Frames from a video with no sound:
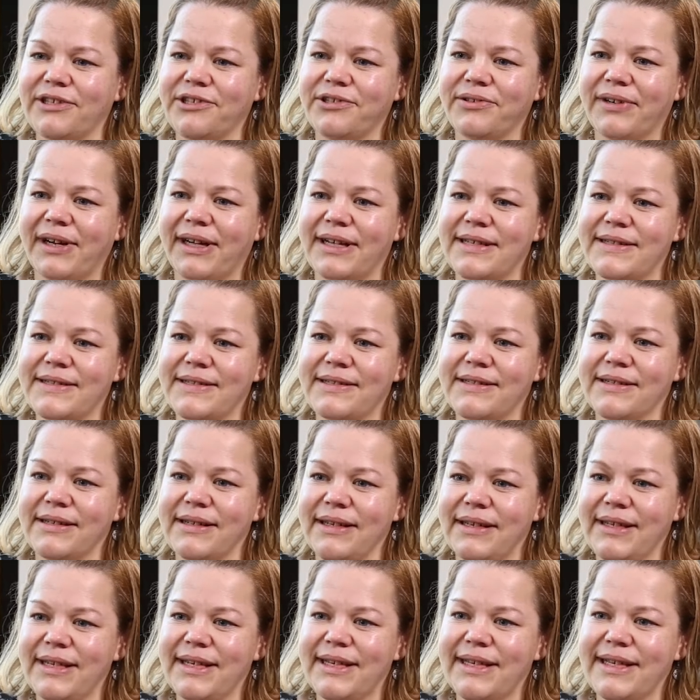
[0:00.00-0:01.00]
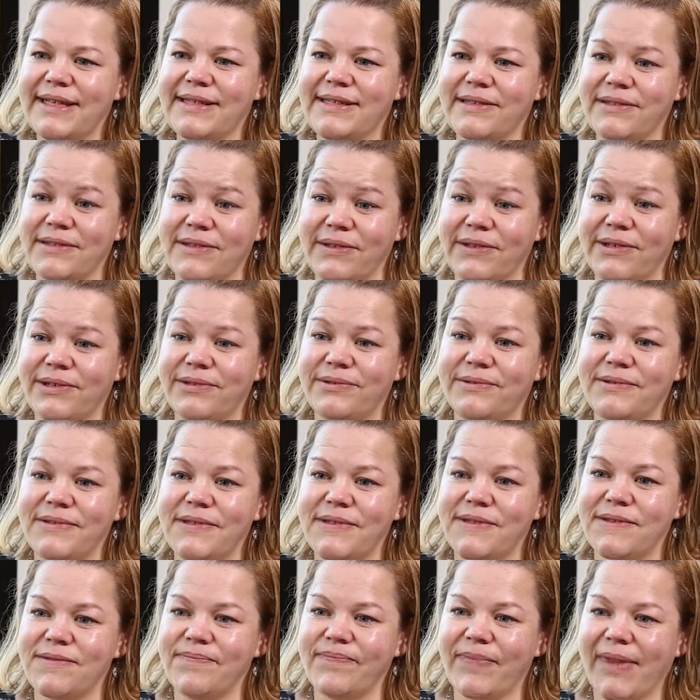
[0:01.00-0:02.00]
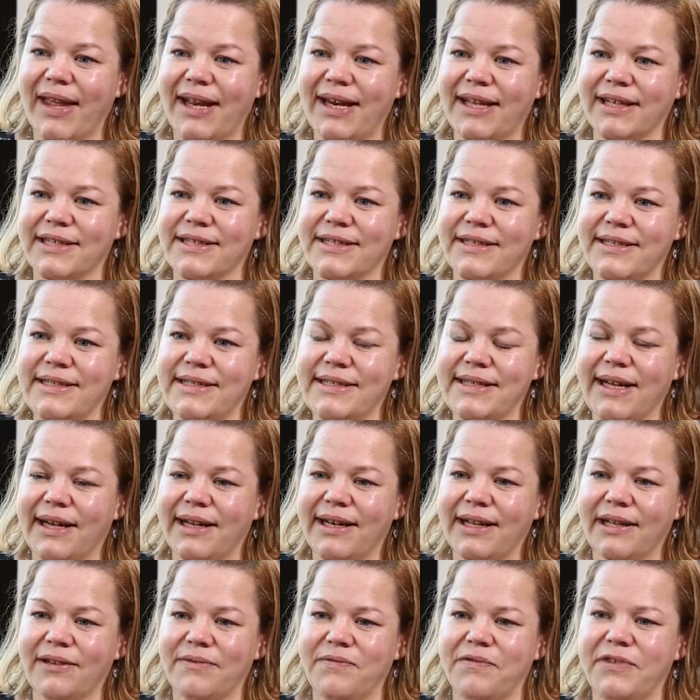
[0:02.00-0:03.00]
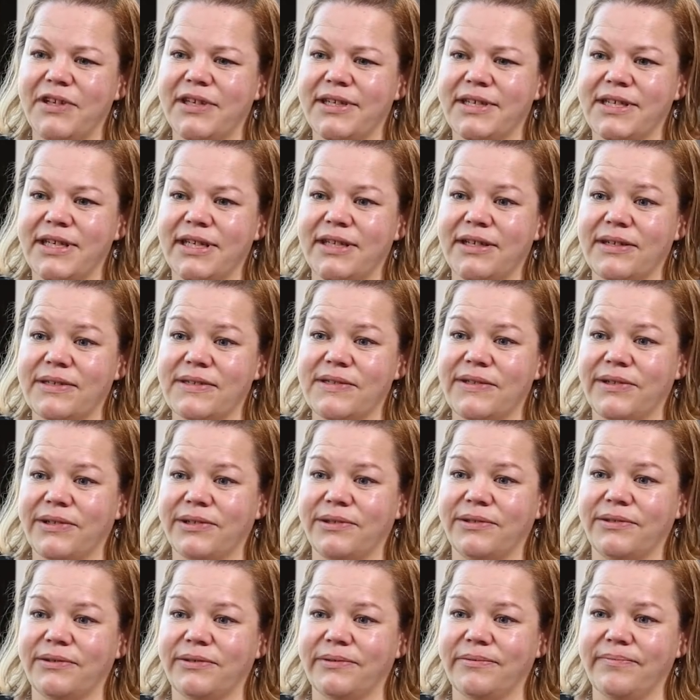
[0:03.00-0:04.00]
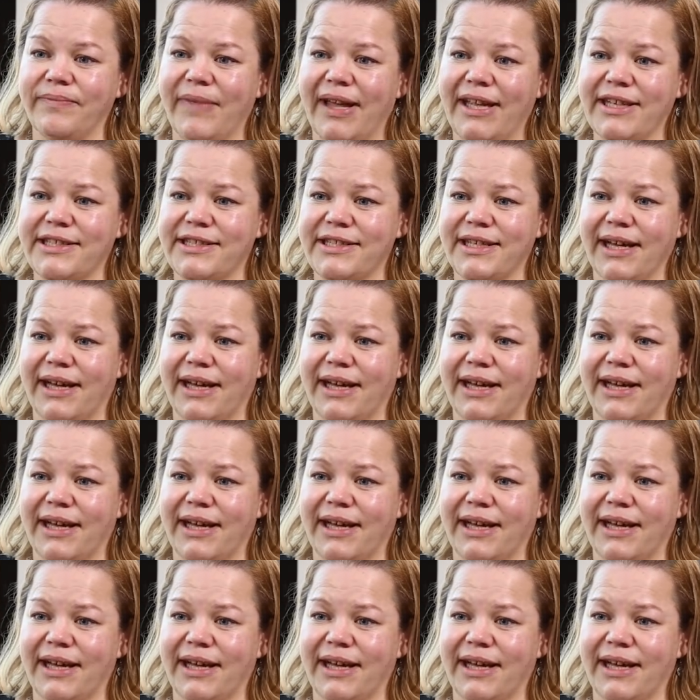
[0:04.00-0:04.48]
and trust is the circles, and actually starting and finishing in a circle each